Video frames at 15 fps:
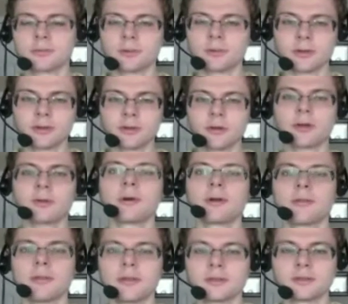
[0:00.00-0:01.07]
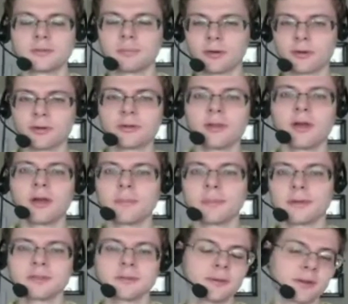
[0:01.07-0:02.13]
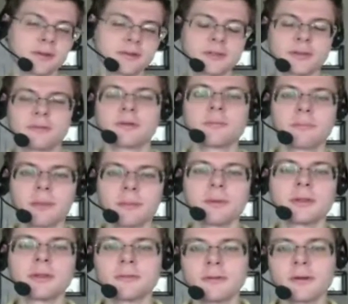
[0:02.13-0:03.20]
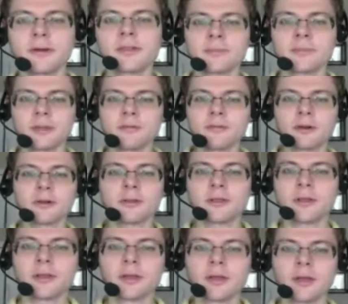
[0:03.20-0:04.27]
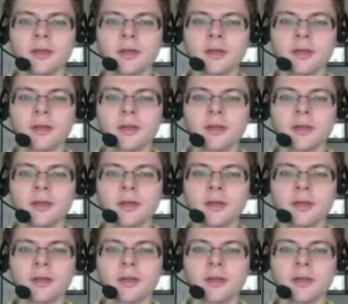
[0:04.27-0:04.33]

when we talk about these broad topics because different people define them differently.